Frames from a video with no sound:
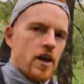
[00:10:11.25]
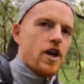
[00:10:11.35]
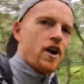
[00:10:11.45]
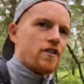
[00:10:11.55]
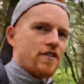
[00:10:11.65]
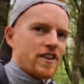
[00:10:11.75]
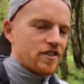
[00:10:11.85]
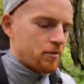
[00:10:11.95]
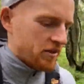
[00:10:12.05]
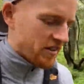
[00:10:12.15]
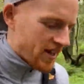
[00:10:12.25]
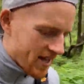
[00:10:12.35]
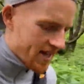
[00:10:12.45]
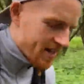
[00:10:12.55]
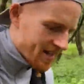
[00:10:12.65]
Hopefully it's not busy.
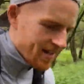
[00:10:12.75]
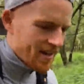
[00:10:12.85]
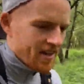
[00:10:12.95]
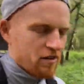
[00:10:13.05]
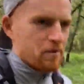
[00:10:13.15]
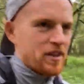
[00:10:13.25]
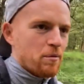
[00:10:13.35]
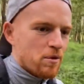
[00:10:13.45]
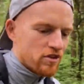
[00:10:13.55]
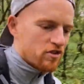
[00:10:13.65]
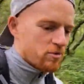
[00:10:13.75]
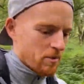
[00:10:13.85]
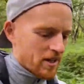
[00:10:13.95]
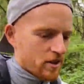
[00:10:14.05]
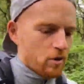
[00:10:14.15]
Been there once when we
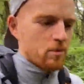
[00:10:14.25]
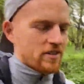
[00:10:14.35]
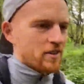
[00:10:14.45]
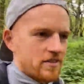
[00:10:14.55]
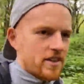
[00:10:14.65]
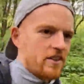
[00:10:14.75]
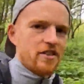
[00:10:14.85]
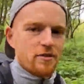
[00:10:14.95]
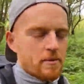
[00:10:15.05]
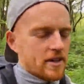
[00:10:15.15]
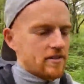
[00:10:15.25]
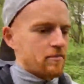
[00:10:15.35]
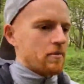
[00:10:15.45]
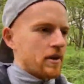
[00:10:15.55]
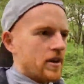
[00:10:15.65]
had the whole place to ourselves. It's
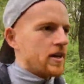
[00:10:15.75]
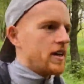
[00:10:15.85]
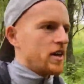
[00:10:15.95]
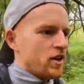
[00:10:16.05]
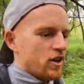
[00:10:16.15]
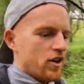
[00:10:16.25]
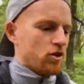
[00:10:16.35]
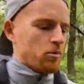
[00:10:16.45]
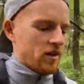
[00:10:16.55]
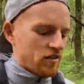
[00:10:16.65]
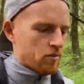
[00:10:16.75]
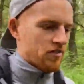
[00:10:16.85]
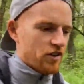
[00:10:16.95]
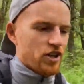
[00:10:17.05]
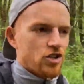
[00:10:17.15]
amazing, but normally it's a bit of
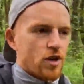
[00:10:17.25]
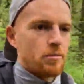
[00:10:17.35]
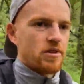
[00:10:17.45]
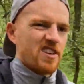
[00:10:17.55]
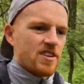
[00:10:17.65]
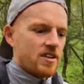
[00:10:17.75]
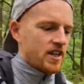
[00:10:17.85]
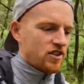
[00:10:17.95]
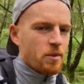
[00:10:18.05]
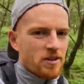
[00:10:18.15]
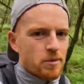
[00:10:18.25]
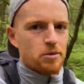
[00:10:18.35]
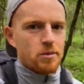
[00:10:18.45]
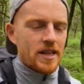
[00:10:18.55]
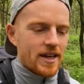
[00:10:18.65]
a honey trap, so I expect people
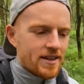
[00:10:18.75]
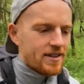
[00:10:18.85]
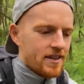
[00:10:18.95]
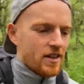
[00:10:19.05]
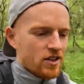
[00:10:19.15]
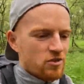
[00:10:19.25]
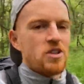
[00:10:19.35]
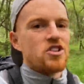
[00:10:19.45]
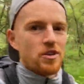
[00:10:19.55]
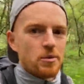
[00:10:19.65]
to be there, especially on the